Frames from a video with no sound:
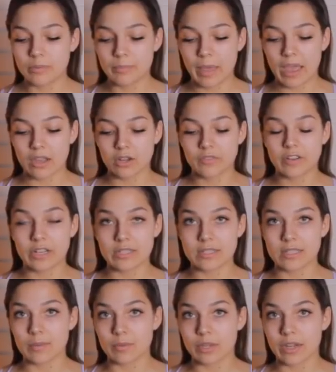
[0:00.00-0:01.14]
their back on a very
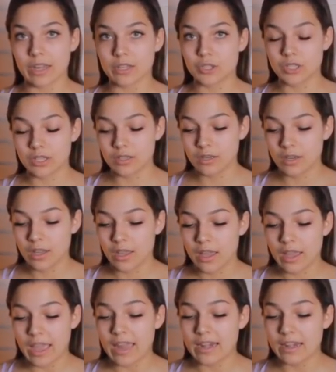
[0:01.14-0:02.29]
stable connection,
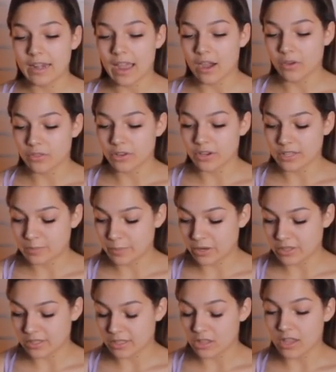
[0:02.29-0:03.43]
and now they're
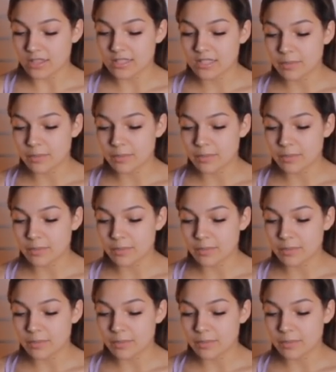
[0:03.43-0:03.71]
experiencing loss.